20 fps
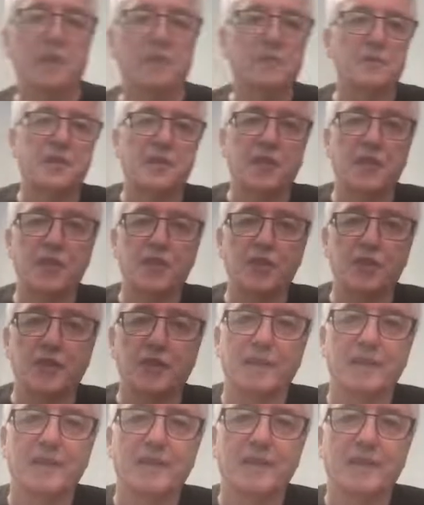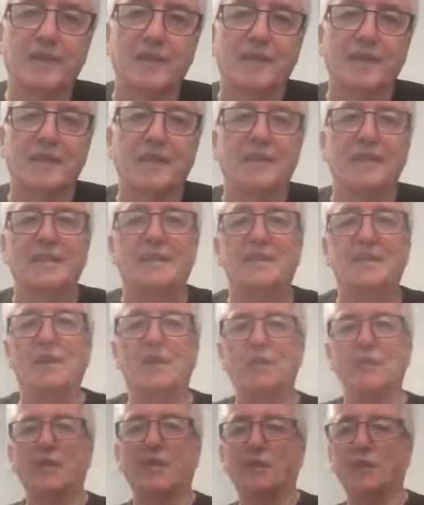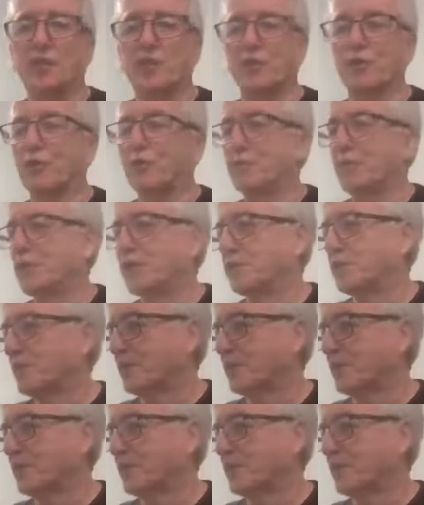Station. Not really sure what to do